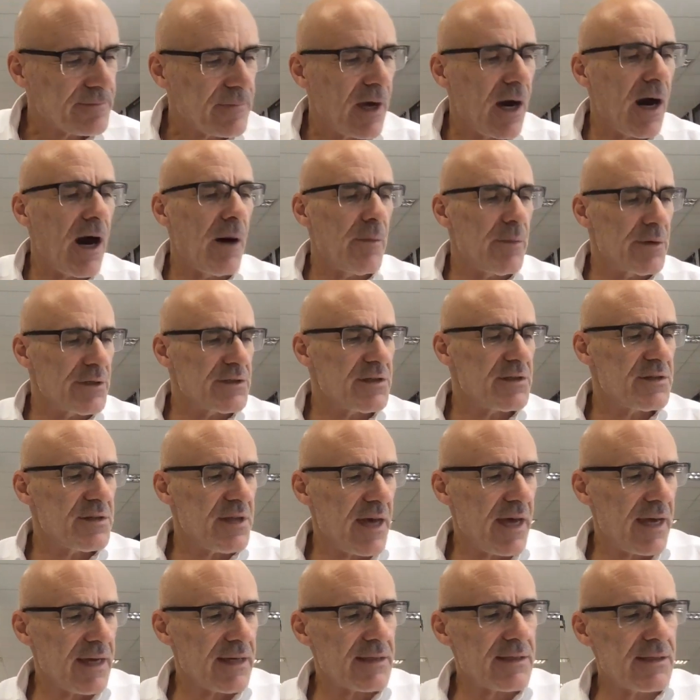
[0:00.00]
armored
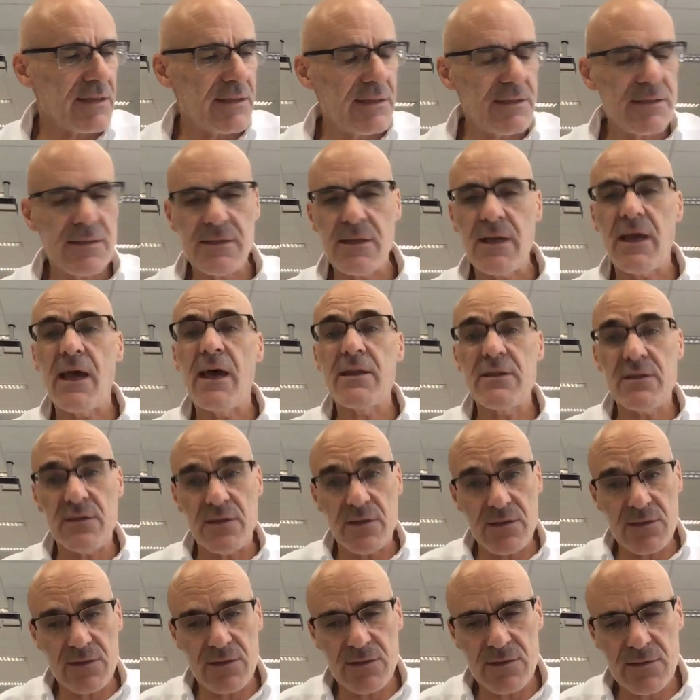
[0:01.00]
tanks. And
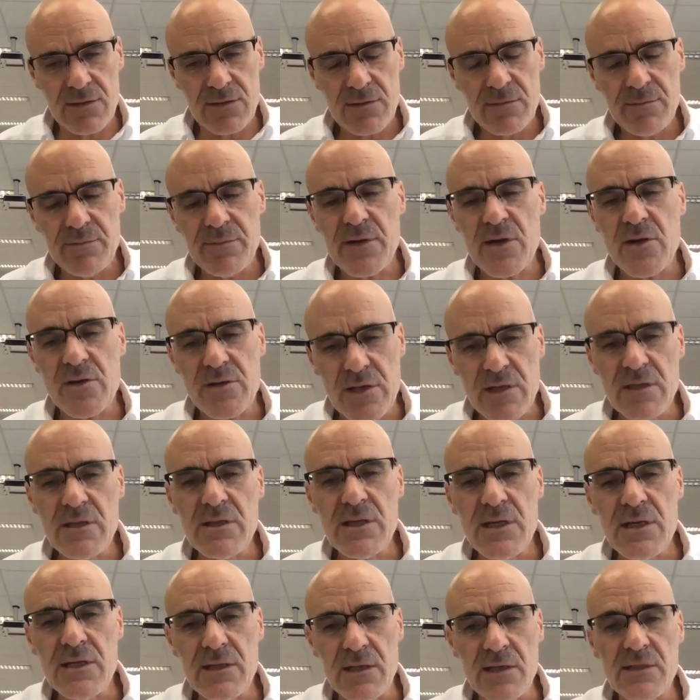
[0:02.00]
this period
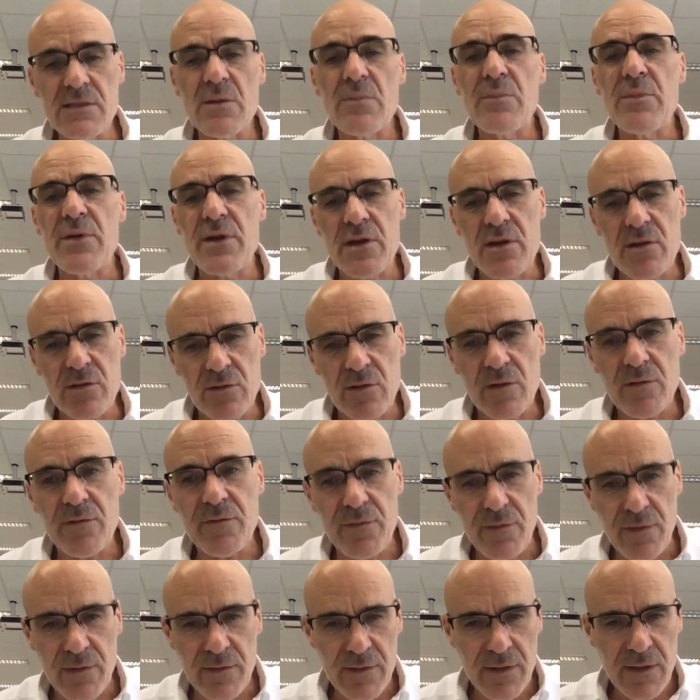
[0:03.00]
indeed is a period
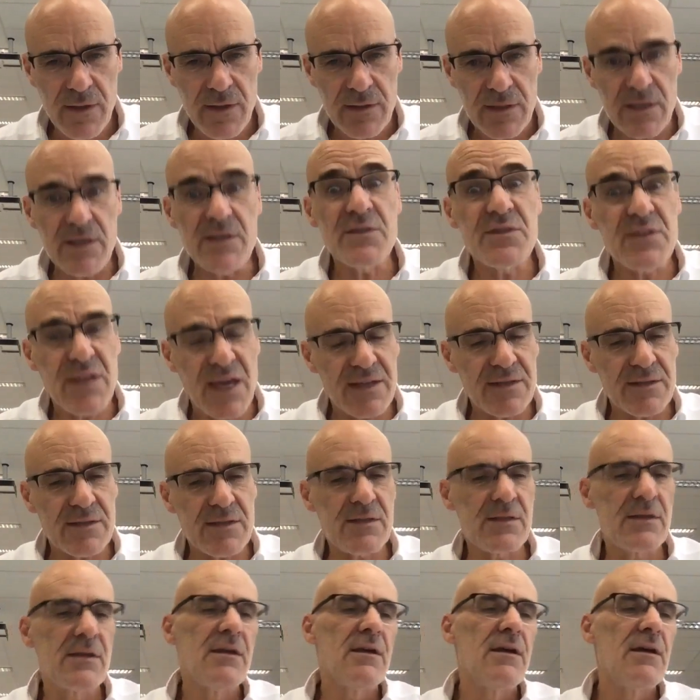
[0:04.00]
of
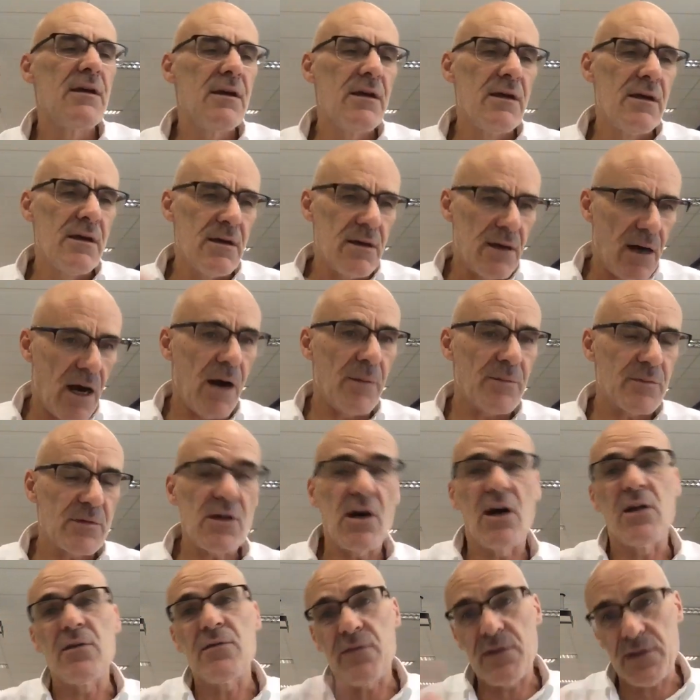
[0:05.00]
intense armed
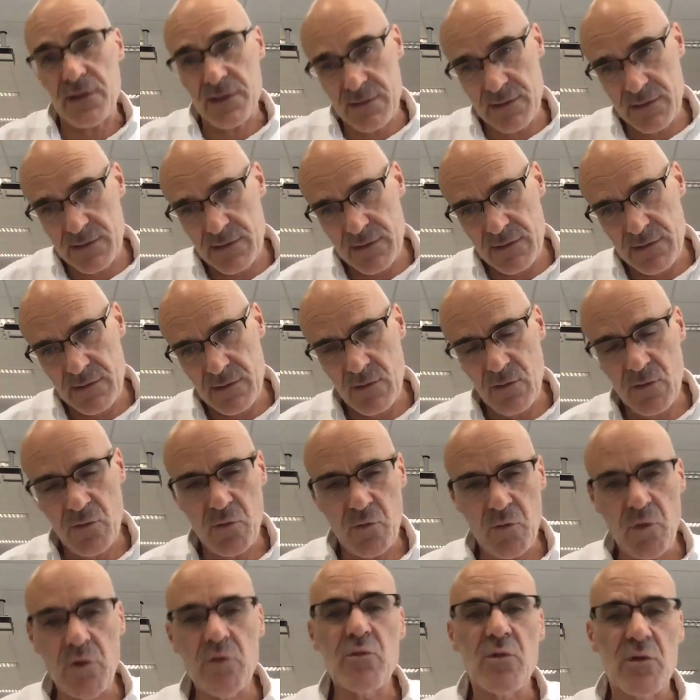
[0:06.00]
conflicts,
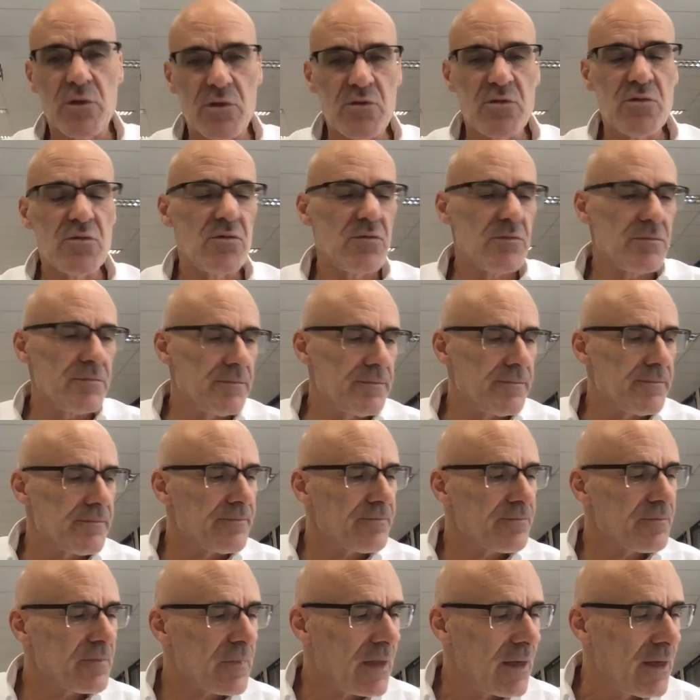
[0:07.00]
World War II.
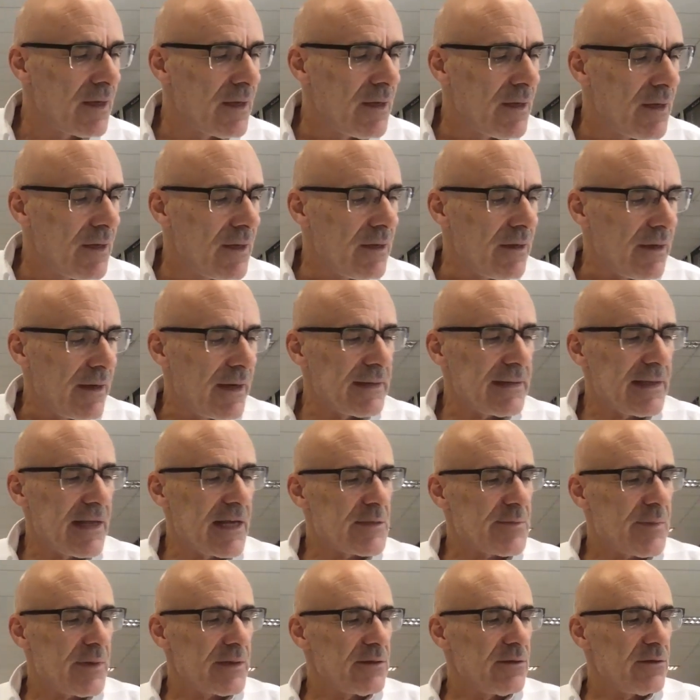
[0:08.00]
And
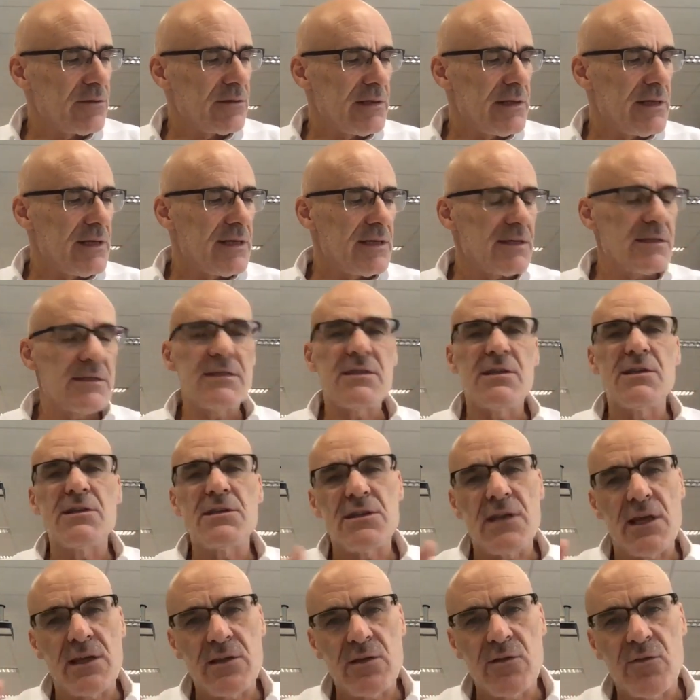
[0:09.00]
last but not least,
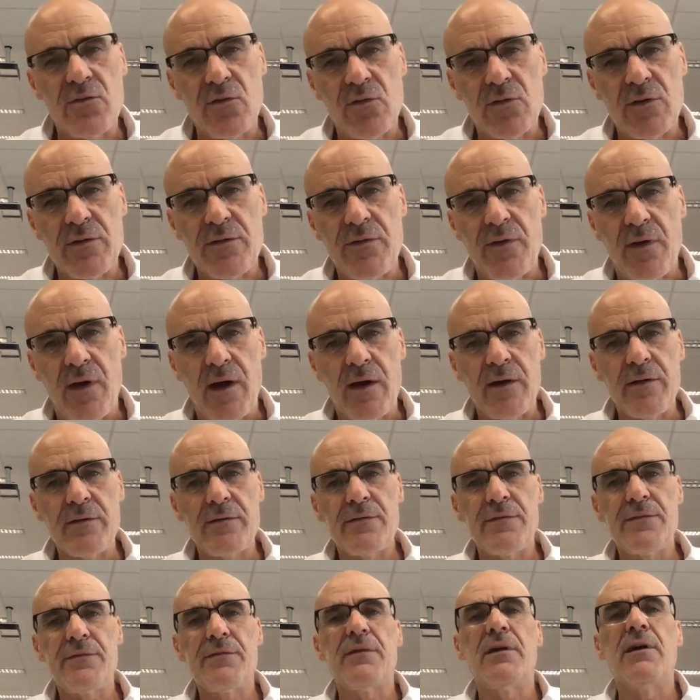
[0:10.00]
since 1945,
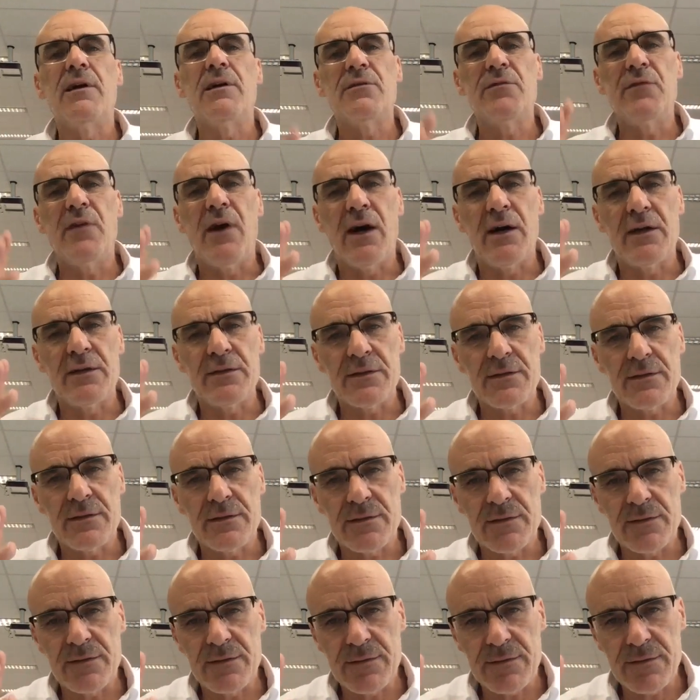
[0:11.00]

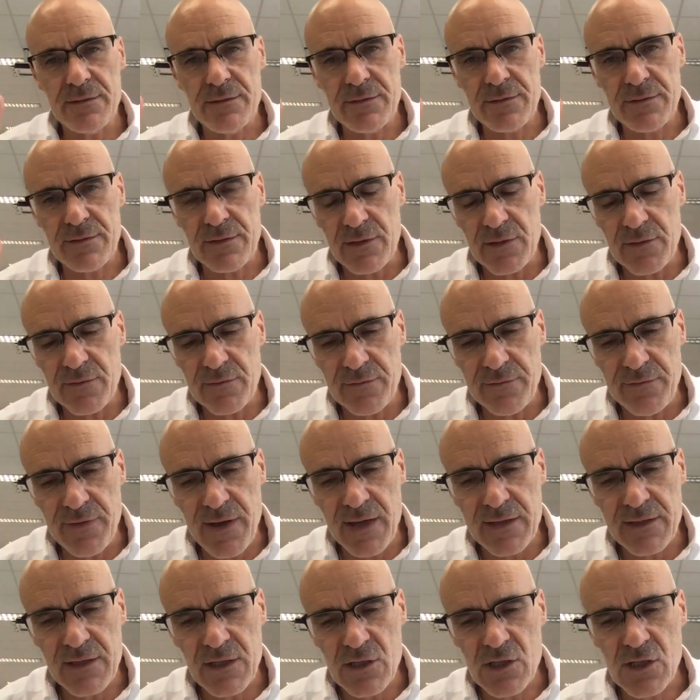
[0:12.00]
the
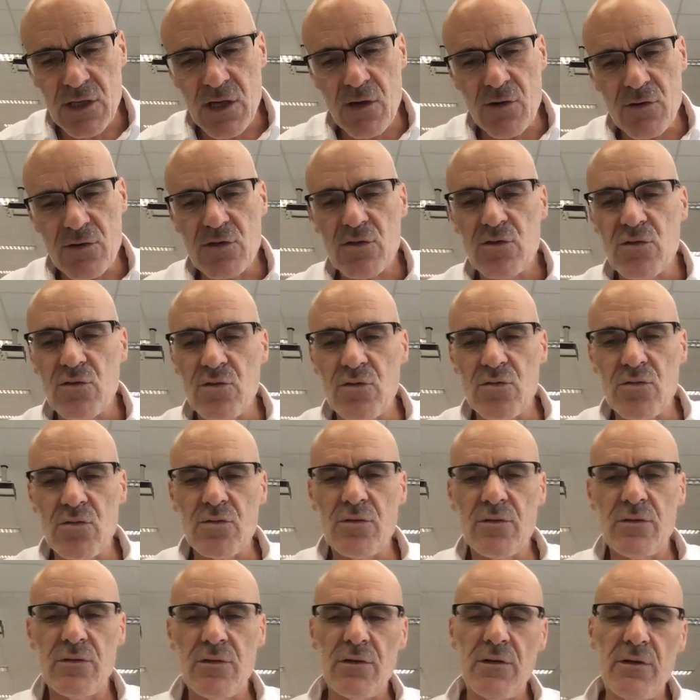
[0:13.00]
advantage goes
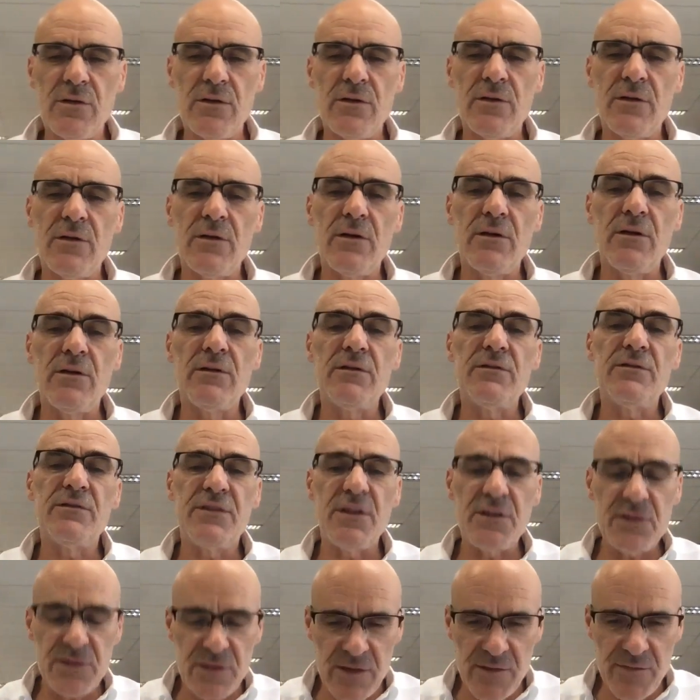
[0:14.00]
to
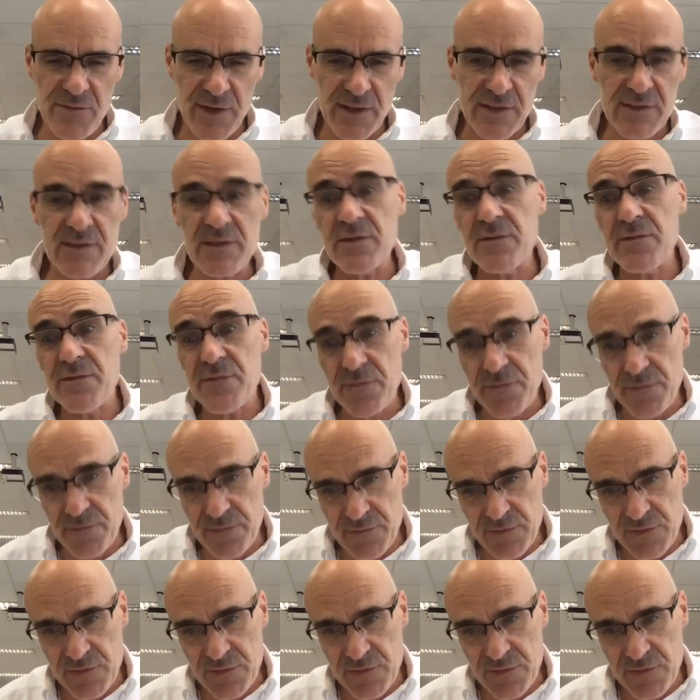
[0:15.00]
the defensive